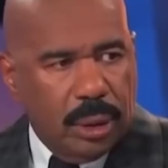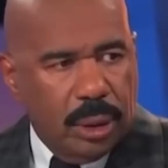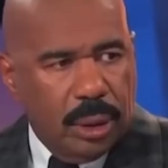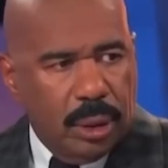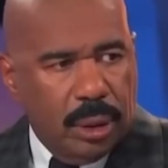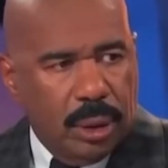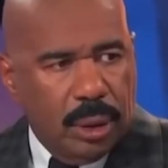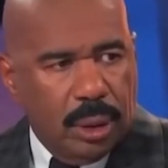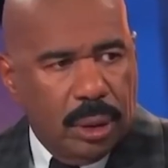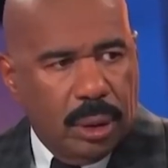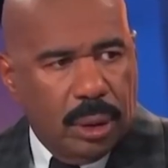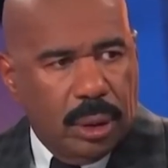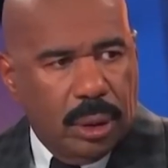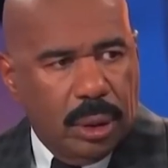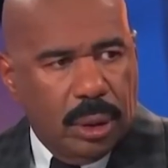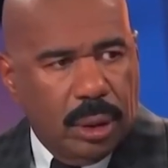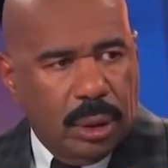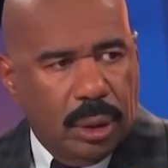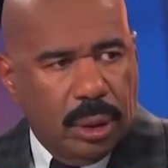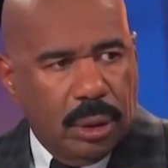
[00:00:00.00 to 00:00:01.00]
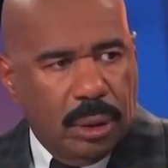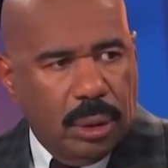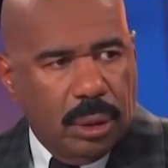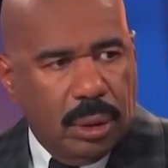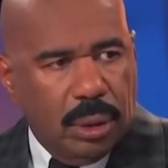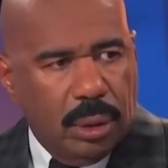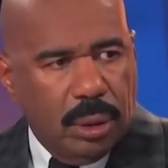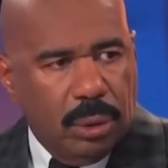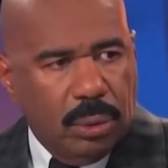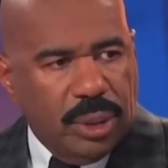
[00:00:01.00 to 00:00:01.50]
surgery, as well
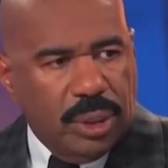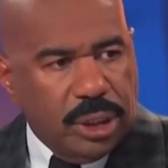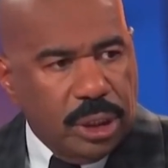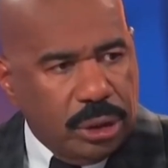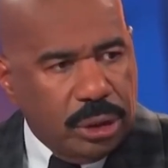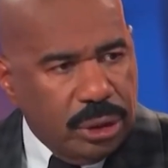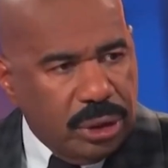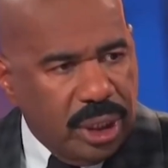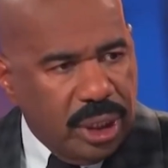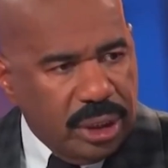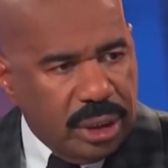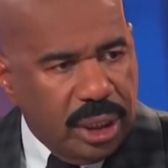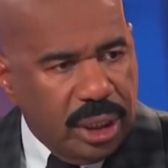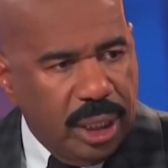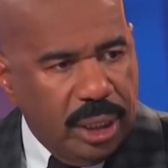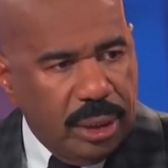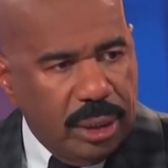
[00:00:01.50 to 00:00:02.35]
as the necessity of